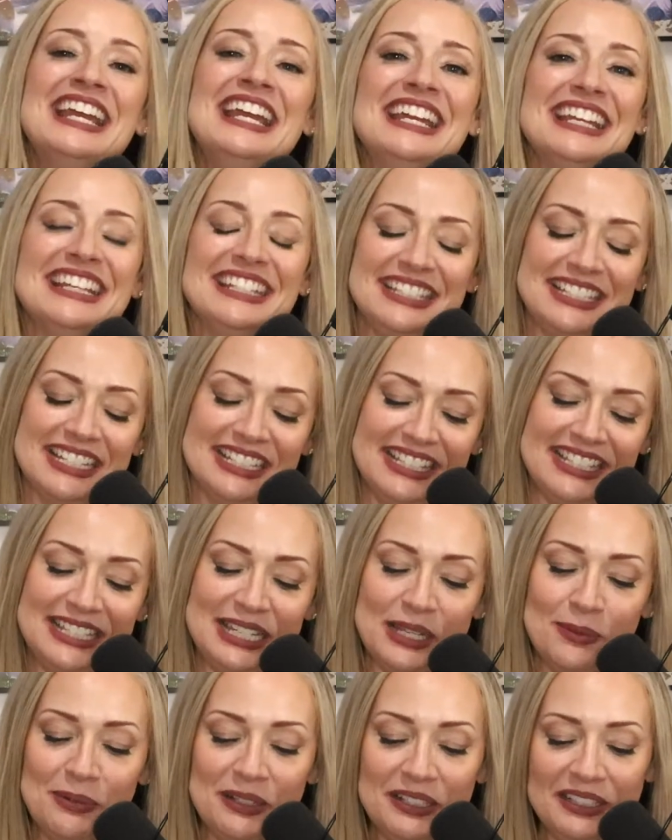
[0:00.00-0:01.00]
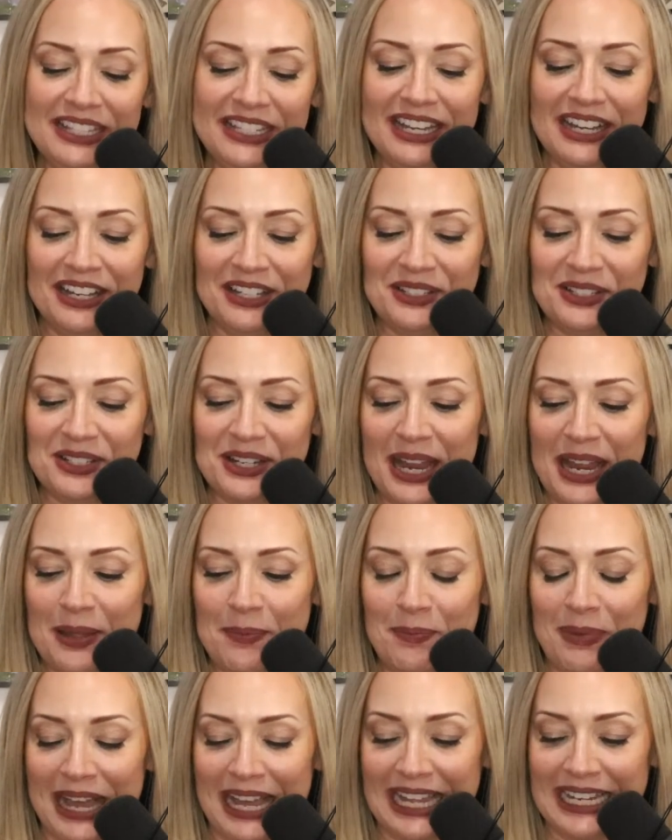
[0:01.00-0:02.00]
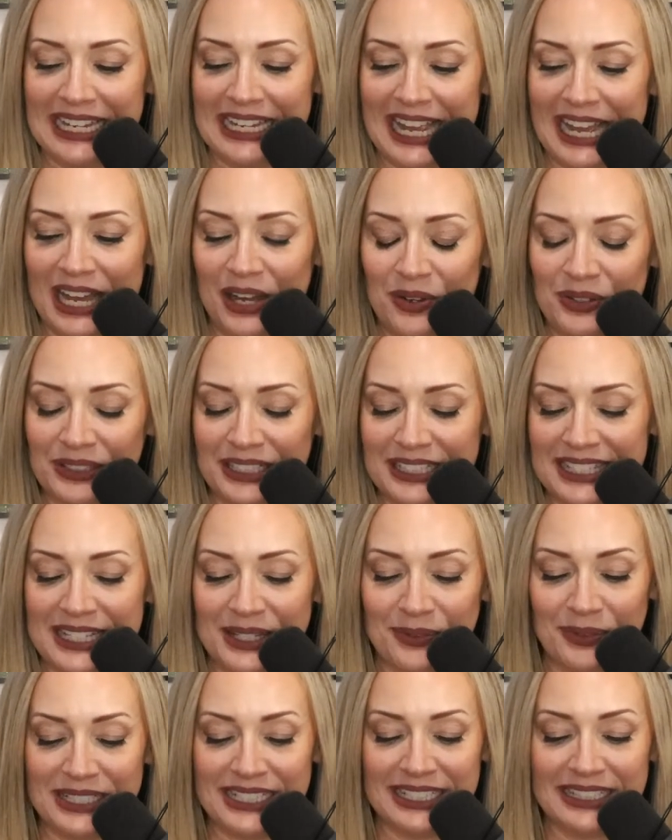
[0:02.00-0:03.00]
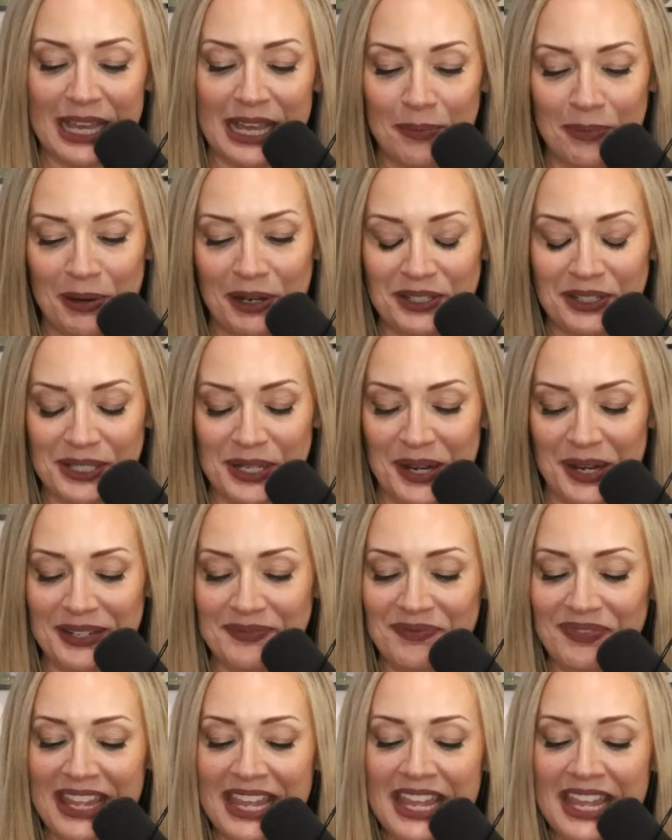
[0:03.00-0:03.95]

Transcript: It says typically under a buy now. Let's see, we did that part. Sorry.